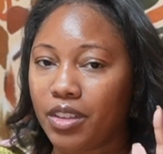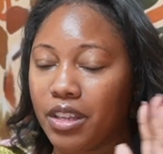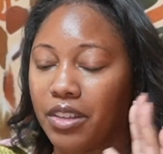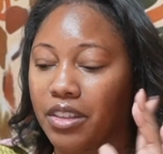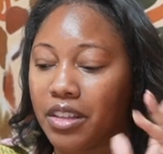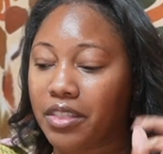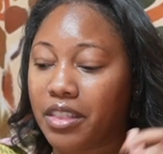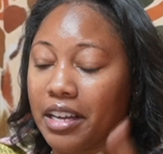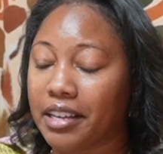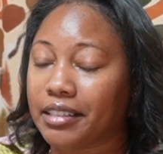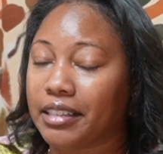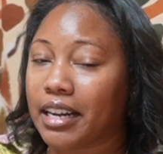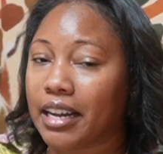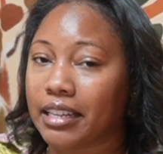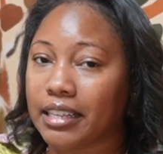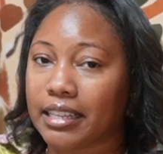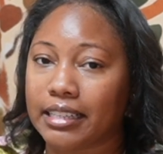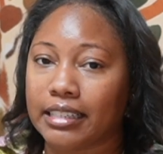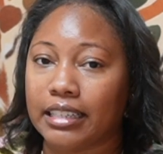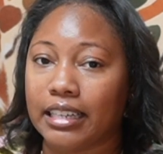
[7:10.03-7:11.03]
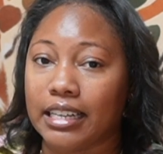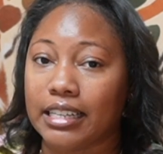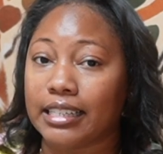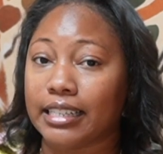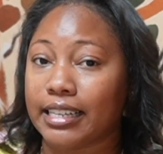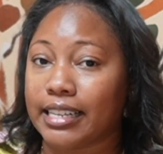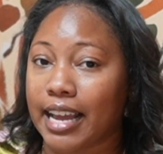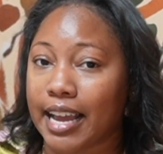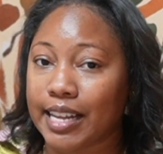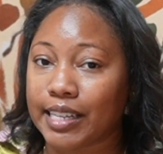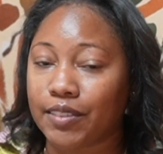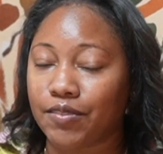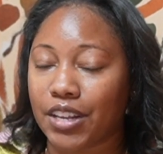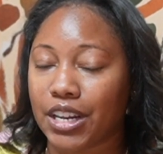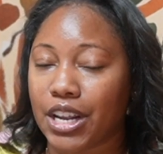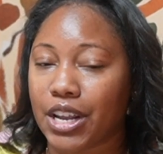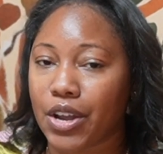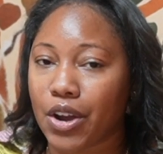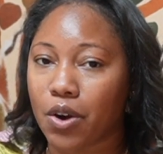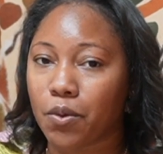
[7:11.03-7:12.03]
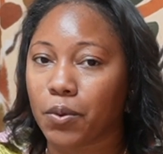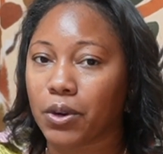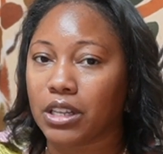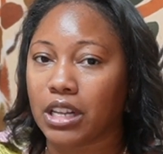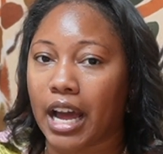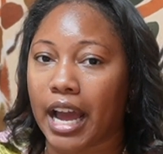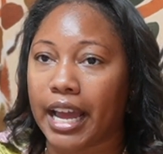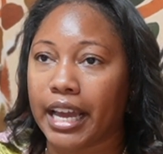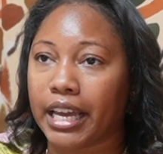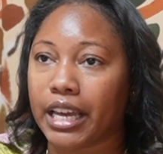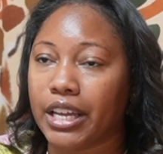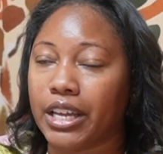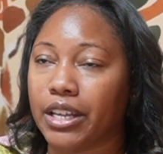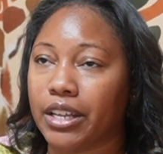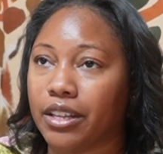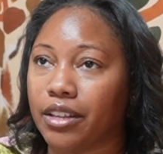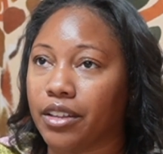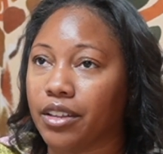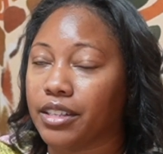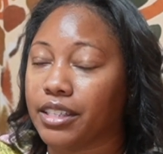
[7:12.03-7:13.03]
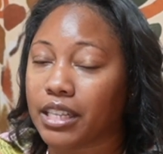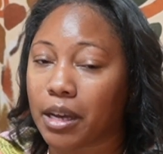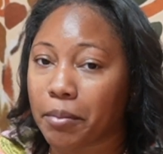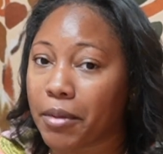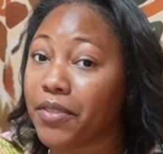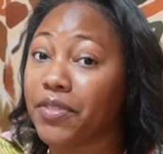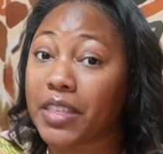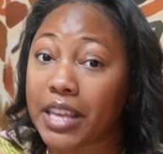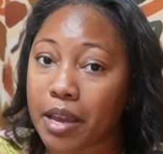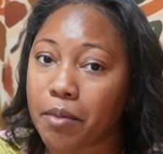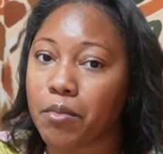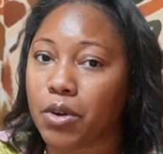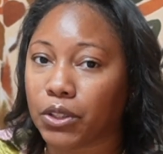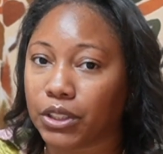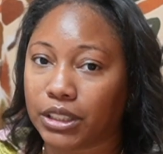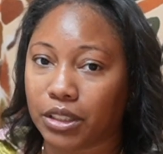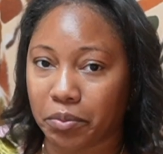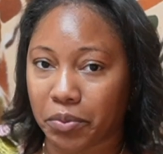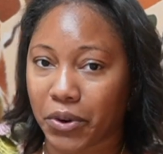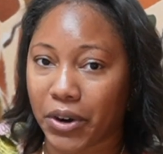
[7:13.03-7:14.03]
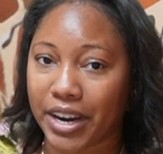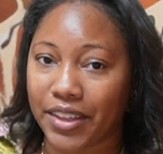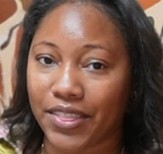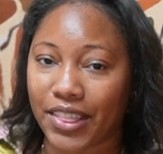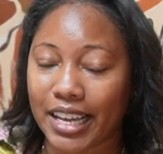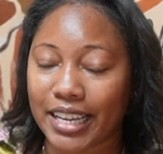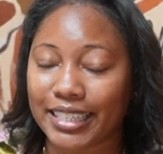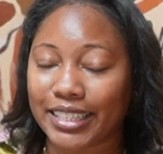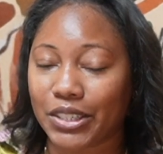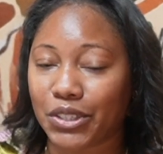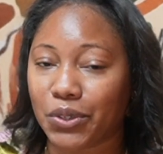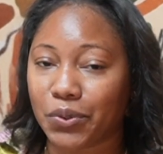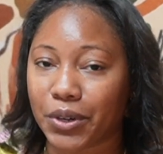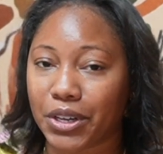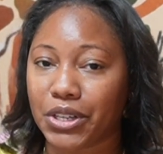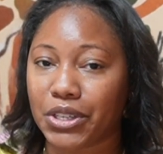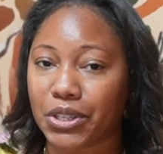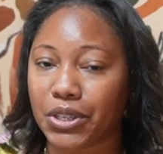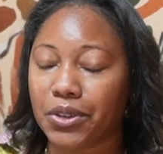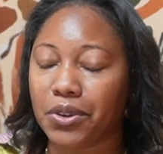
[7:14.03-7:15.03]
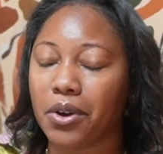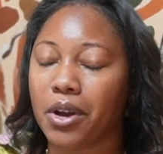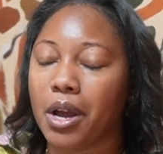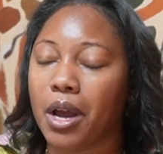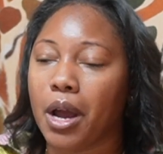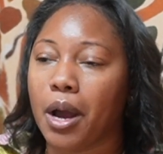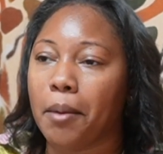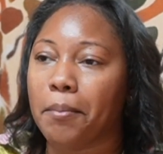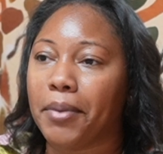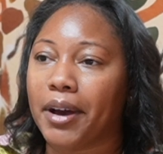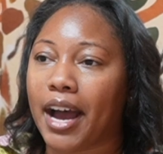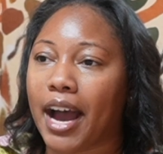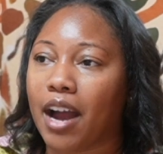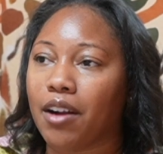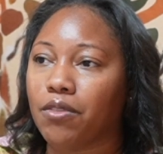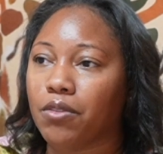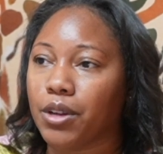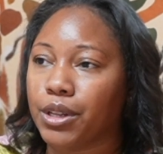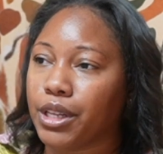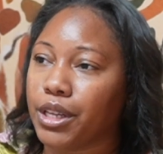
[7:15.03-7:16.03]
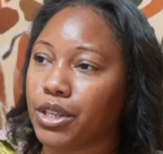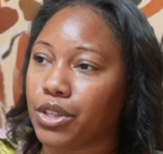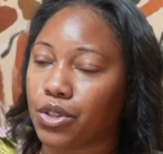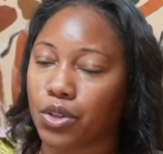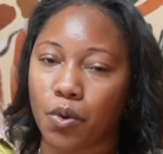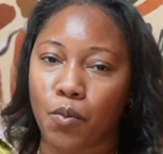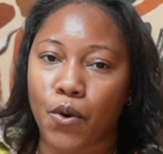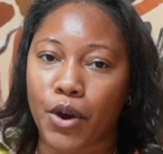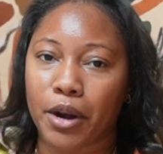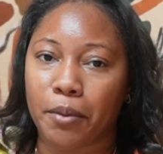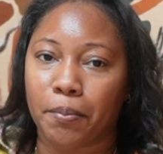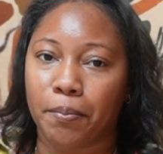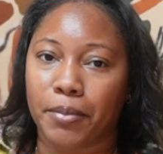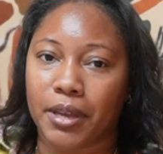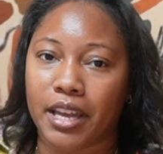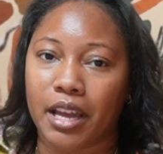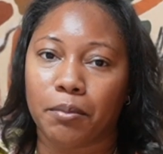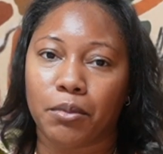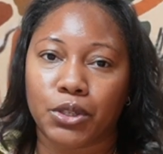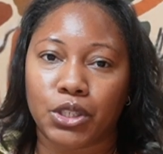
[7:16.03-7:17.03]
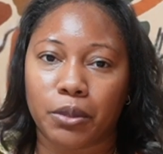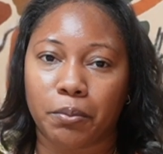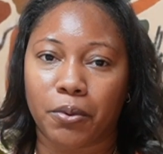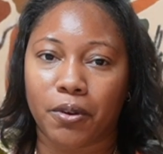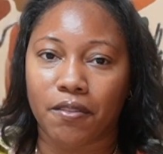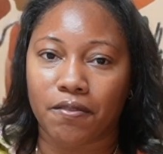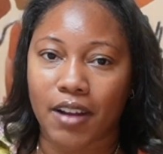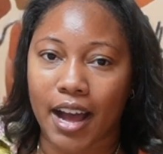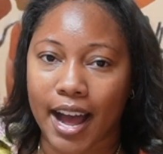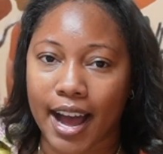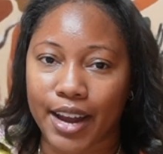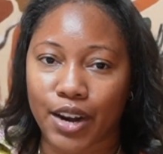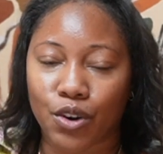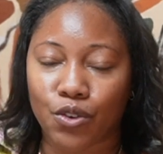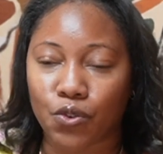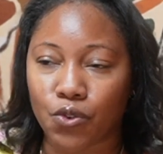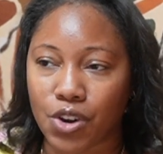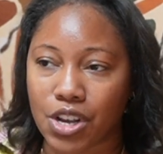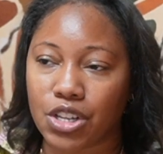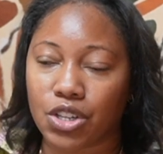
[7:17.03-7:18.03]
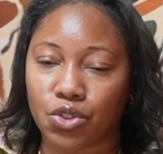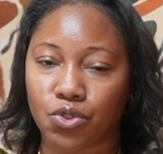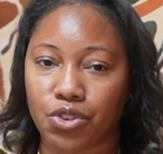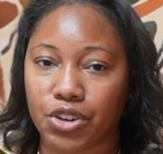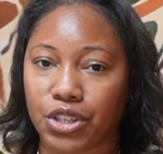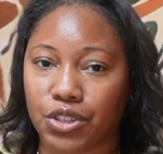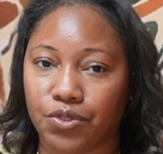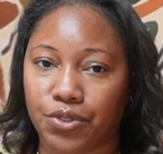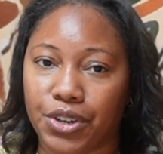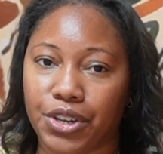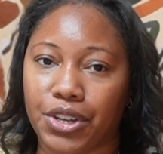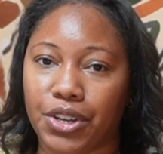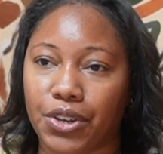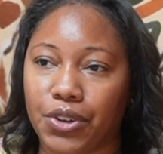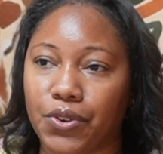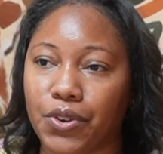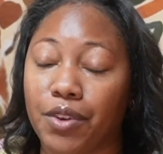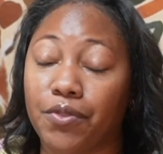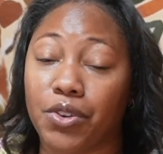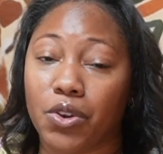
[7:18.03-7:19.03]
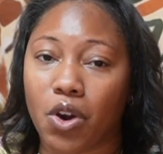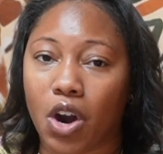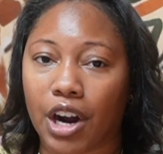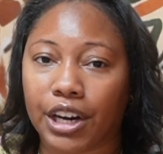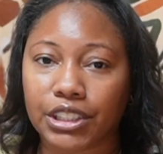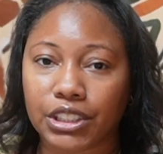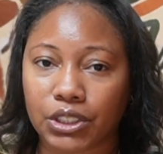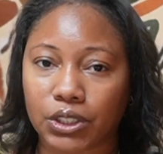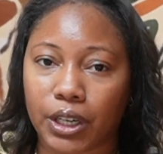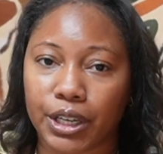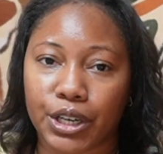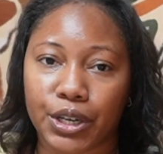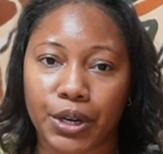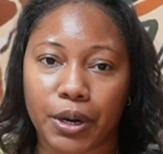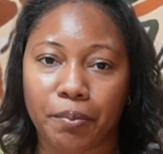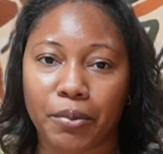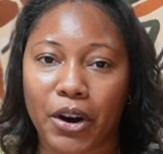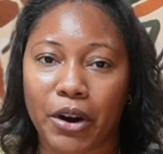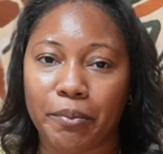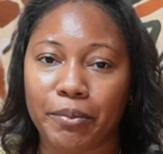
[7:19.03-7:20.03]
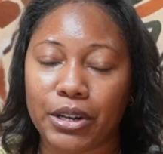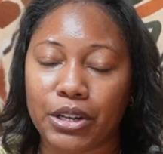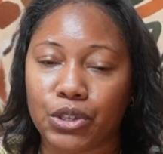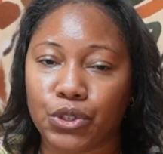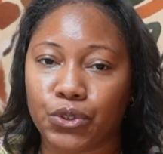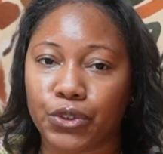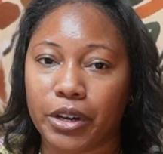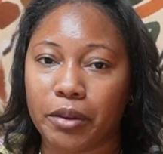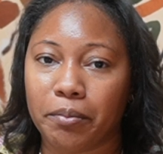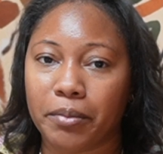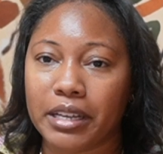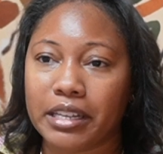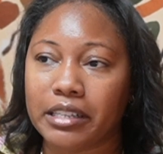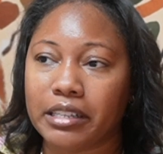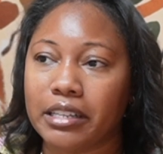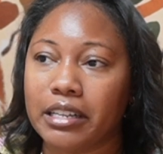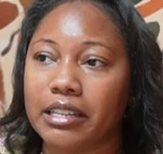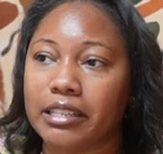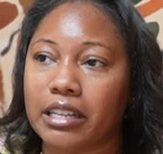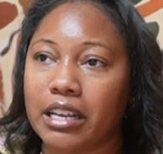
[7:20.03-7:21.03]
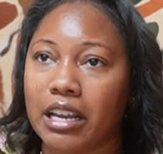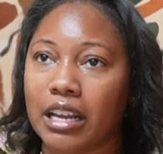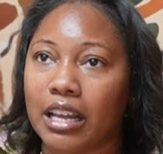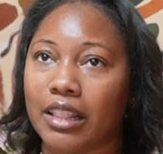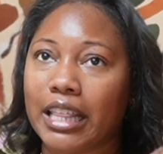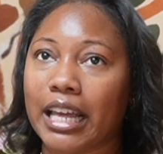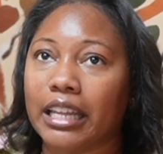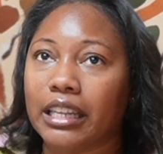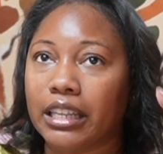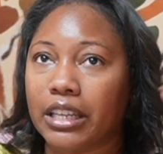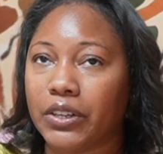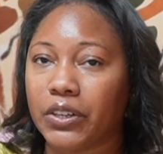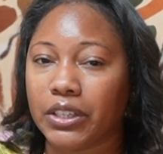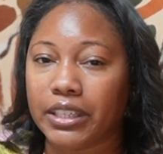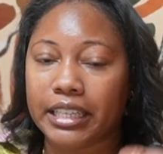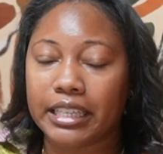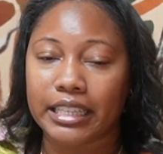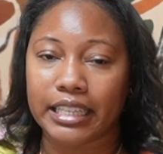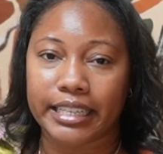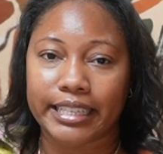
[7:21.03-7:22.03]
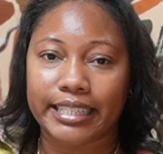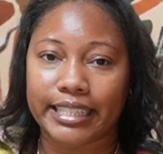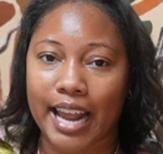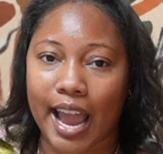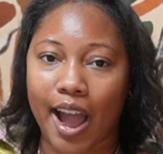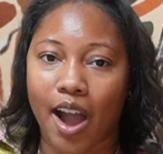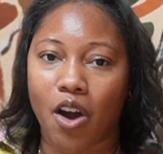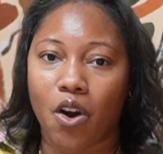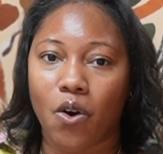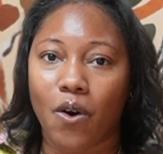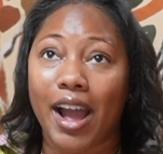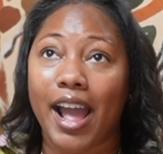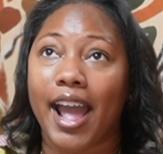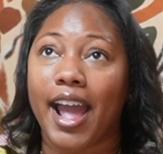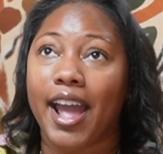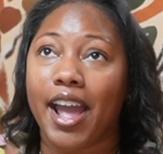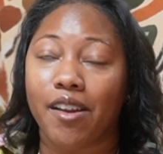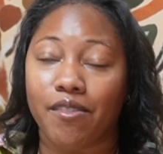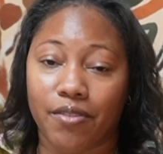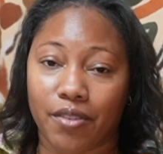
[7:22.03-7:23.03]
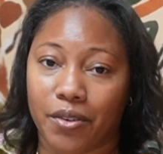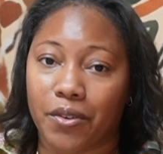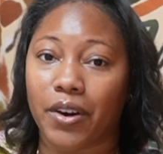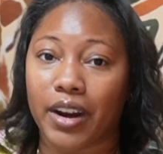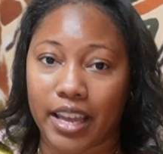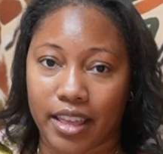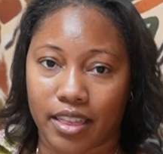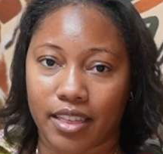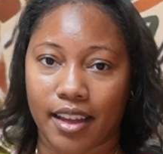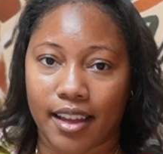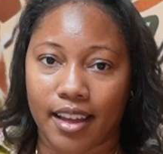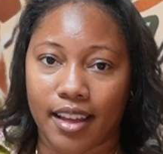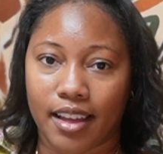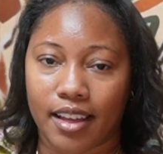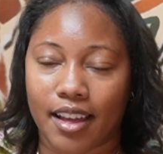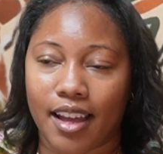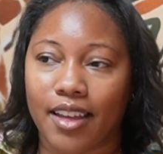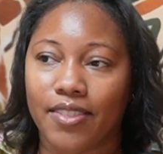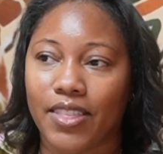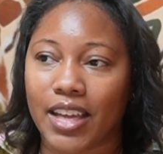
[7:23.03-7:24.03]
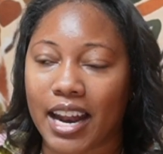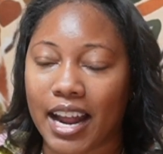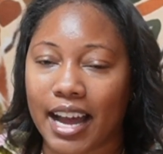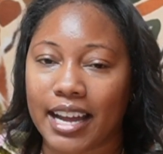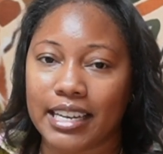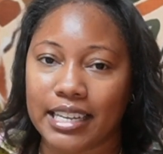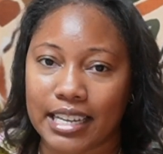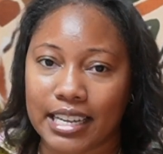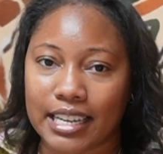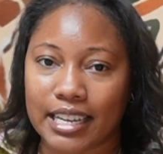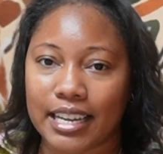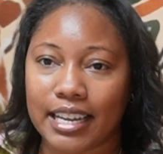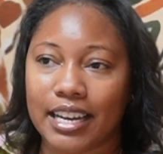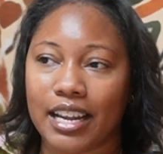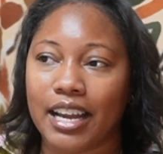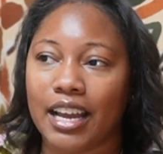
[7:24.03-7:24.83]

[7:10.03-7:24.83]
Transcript: The things that I listed in today's video were like some of the most important things that you want to do. But I really do want to be able to provide a resource for you if you are starting your permanent jewelry business that literally lists out everything that I did